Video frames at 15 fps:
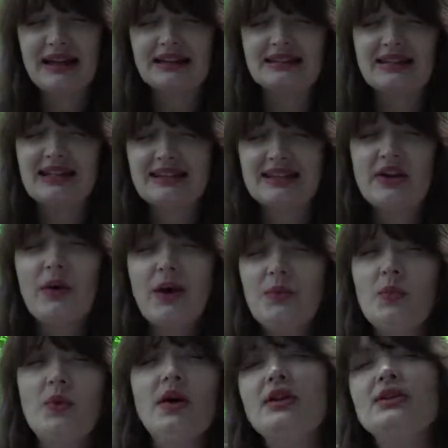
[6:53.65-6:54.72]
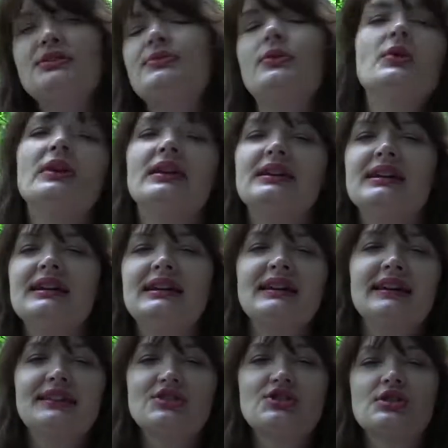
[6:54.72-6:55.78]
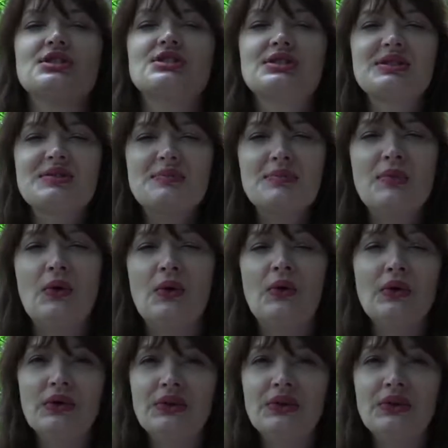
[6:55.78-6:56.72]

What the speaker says: It's like there aren't words for it. It's just more.